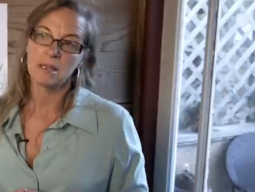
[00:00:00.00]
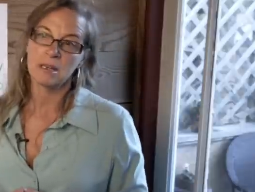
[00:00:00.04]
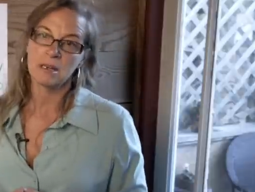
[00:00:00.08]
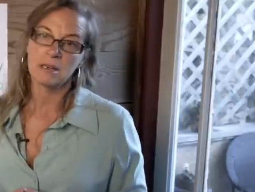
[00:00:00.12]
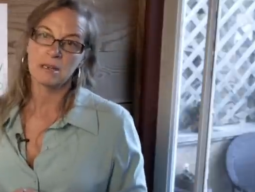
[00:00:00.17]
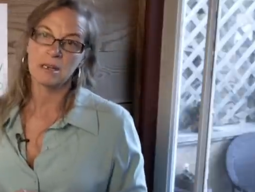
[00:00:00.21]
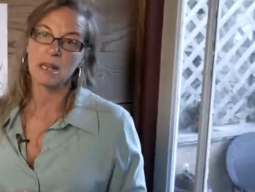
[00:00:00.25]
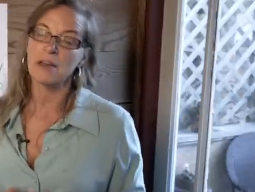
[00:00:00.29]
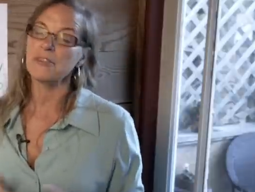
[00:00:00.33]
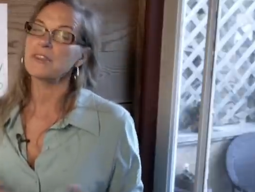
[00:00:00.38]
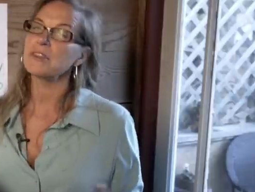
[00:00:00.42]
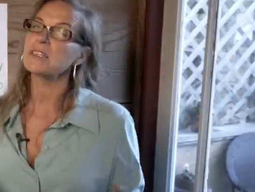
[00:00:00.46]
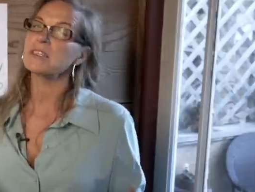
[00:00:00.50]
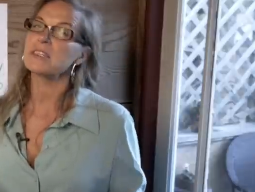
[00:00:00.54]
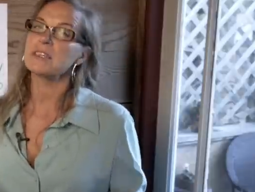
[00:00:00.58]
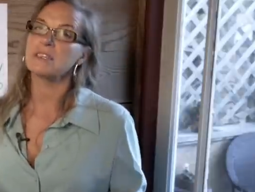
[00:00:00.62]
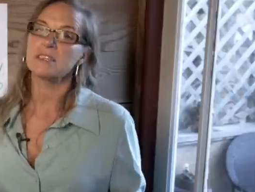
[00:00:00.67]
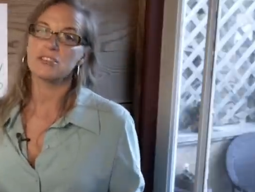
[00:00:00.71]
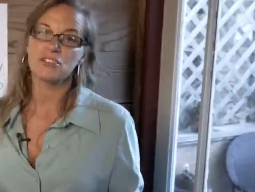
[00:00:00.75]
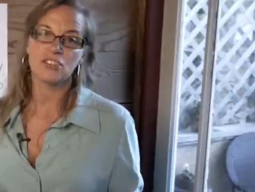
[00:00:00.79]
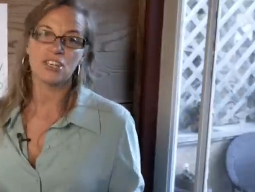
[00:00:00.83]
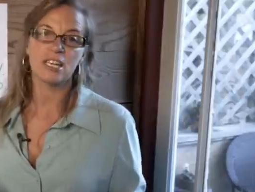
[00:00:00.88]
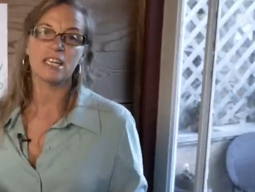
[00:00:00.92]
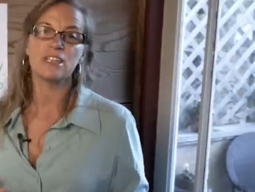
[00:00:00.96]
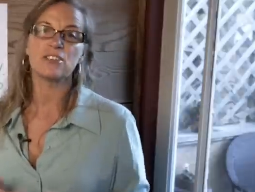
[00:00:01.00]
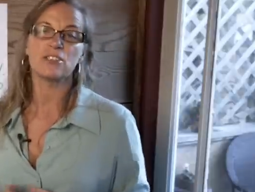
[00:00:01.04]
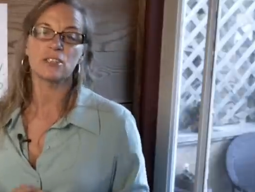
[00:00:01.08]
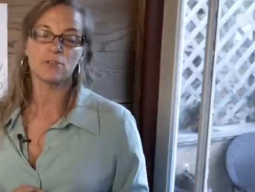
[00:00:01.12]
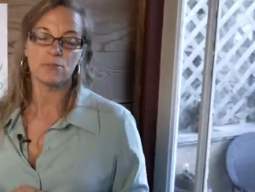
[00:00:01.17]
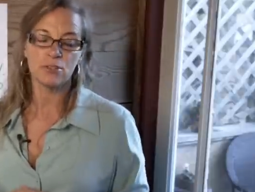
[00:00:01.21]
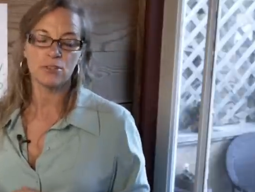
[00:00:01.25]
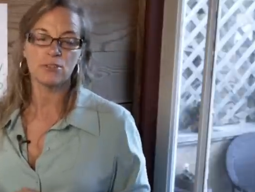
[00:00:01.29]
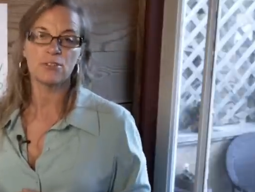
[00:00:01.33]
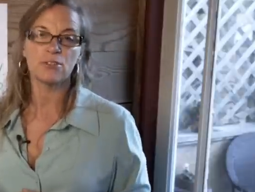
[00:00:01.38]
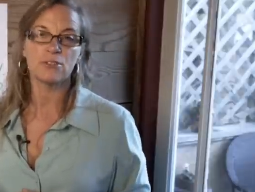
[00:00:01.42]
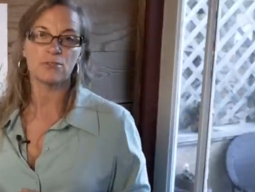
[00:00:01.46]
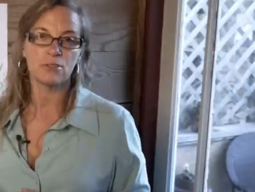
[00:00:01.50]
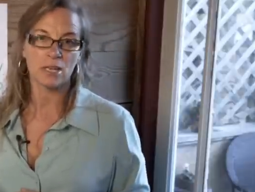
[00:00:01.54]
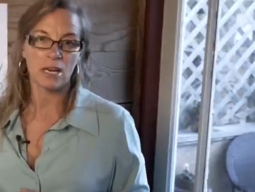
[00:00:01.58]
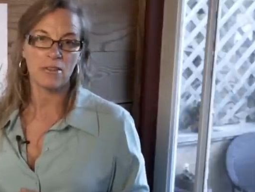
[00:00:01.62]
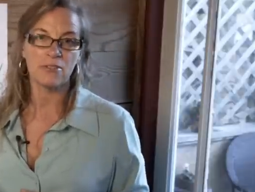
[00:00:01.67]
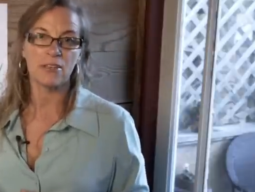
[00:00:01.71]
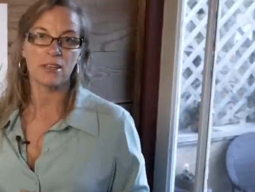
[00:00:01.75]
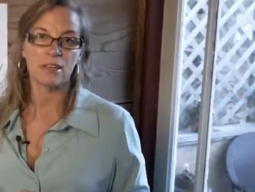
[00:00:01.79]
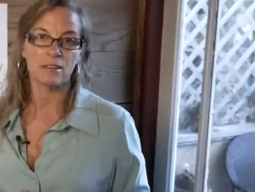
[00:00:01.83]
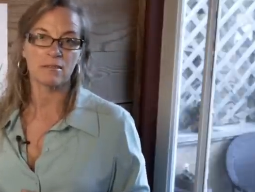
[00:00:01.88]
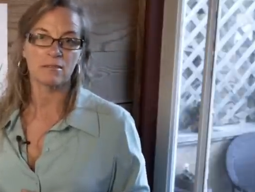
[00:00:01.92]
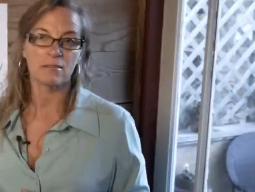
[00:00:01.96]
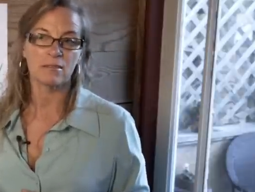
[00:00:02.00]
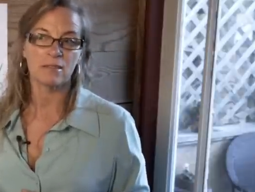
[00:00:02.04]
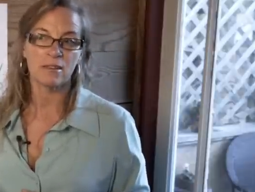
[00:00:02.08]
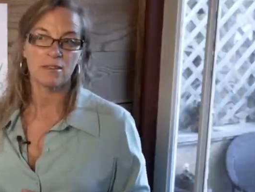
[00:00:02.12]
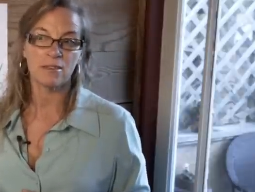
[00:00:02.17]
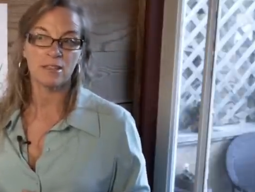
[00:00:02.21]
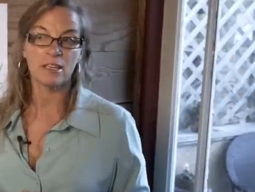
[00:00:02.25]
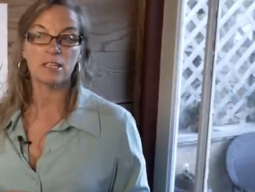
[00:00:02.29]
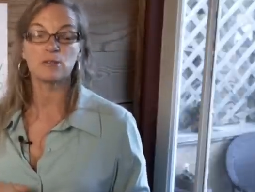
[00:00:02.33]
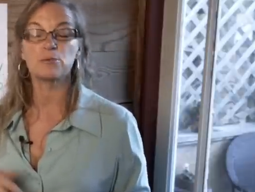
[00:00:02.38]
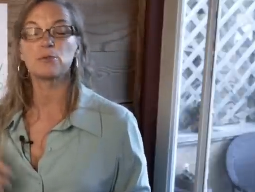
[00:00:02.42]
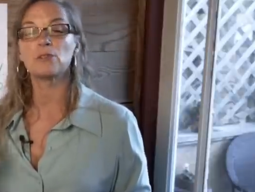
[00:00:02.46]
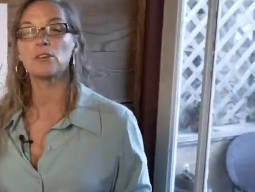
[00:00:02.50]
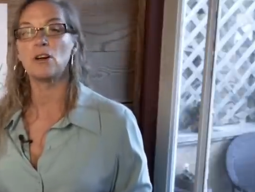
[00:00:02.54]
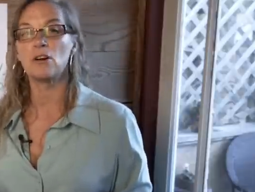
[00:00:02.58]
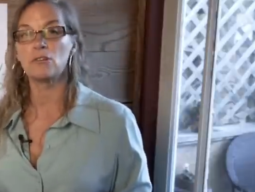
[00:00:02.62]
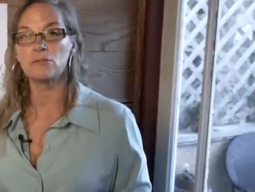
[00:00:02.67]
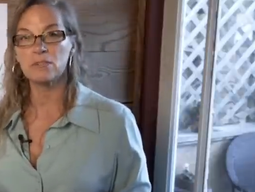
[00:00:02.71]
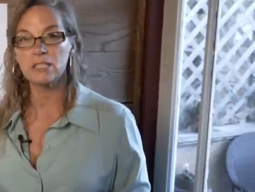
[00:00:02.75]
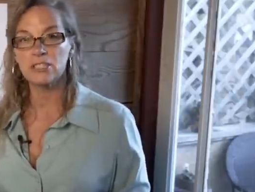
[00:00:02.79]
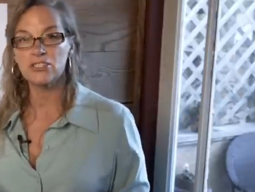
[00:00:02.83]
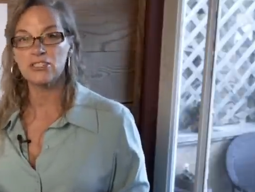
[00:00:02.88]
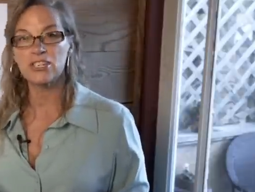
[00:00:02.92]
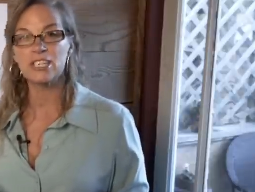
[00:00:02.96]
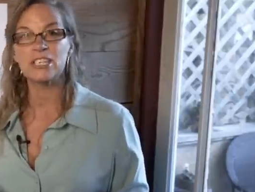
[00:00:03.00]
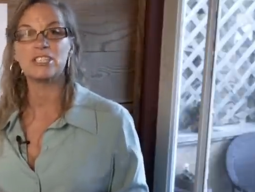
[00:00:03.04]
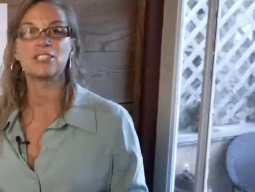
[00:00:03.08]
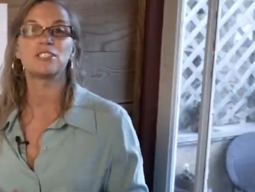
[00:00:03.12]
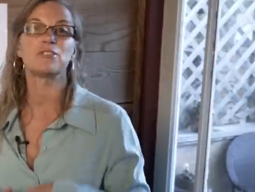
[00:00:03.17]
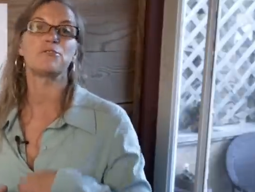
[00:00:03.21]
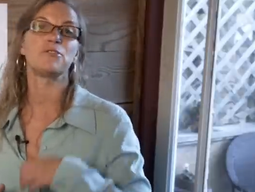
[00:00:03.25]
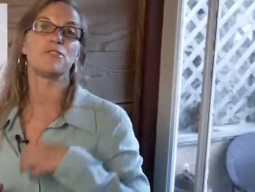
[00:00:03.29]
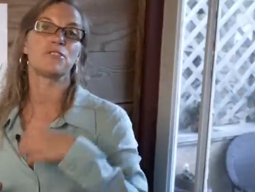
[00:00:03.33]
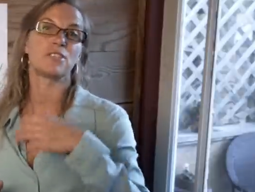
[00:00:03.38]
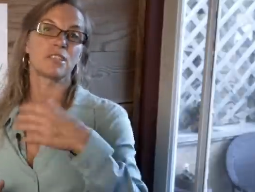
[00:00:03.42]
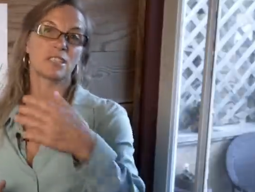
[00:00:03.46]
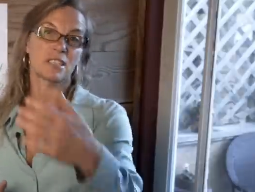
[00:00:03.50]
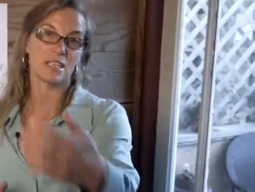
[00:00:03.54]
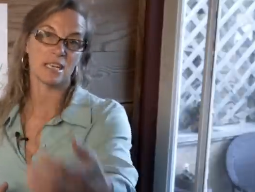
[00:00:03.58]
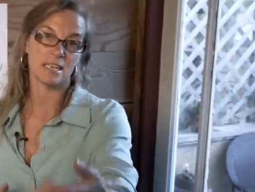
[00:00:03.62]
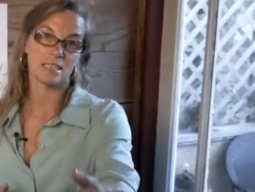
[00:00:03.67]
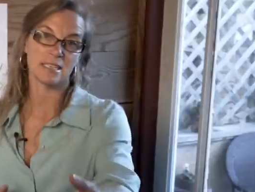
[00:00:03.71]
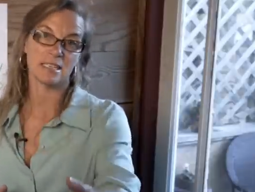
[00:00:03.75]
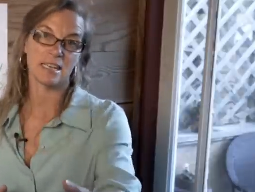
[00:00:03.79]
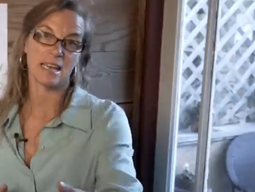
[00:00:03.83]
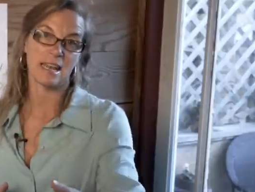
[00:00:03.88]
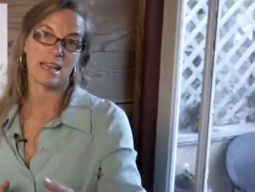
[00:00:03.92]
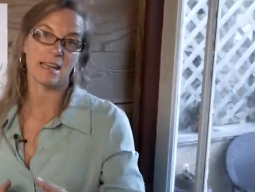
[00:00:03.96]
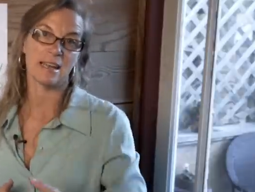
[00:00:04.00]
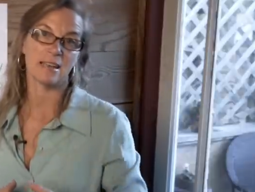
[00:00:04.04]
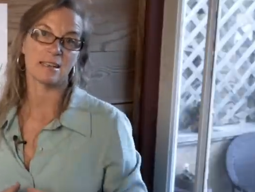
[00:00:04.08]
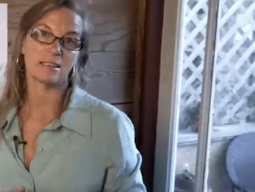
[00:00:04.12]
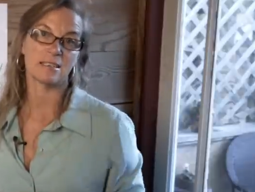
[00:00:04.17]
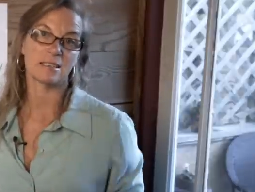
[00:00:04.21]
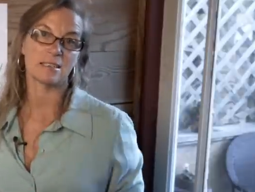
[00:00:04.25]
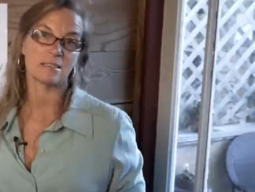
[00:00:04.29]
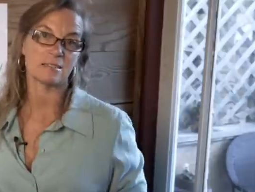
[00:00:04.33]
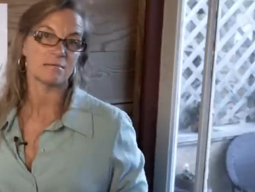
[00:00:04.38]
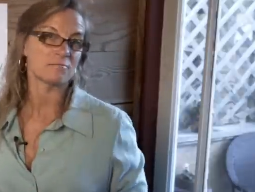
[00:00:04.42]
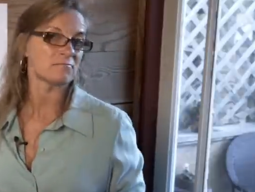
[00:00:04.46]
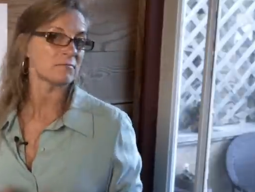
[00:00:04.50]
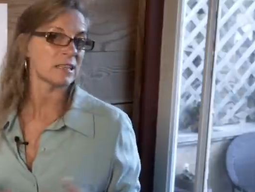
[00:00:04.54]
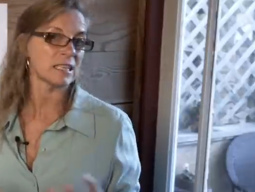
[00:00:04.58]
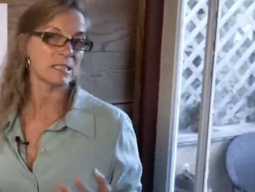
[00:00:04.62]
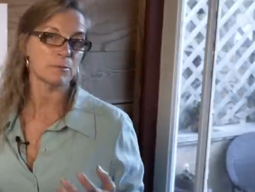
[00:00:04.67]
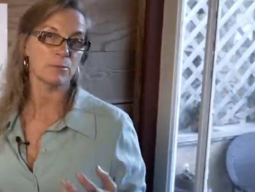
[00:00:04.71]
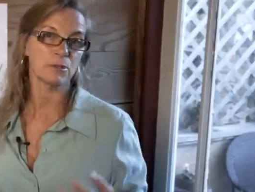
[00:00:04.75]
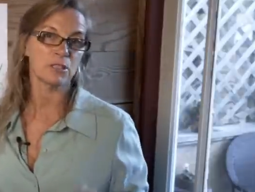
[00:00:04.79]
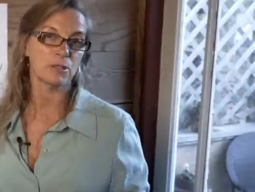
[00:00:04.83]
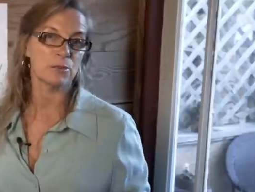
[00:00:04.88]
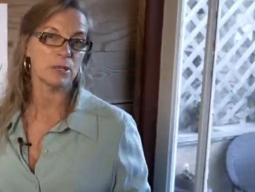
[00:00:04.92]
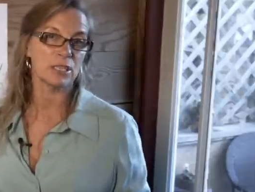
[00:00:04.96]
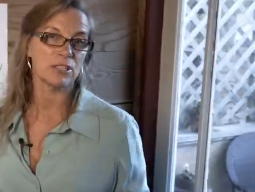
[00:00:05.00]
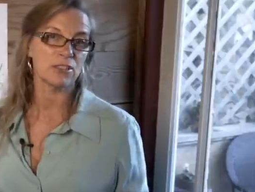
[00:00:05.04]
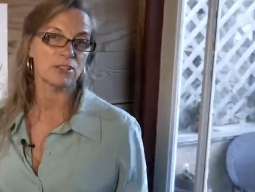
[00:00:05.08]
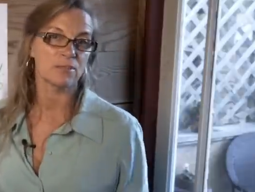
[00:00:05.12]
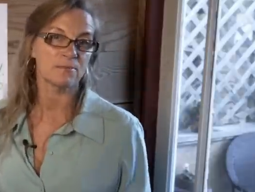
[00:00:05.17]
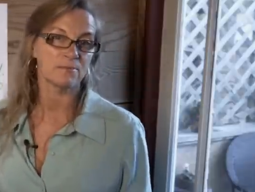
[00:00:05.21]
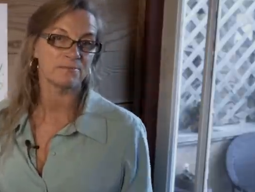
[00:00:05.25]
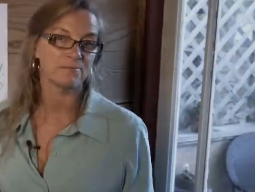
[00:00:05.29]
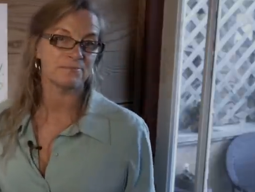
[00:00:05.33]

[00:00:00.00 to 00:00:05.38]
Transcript: Nothing's going to change if you do nothing. Things will only change if you decide to act. That's persuasion.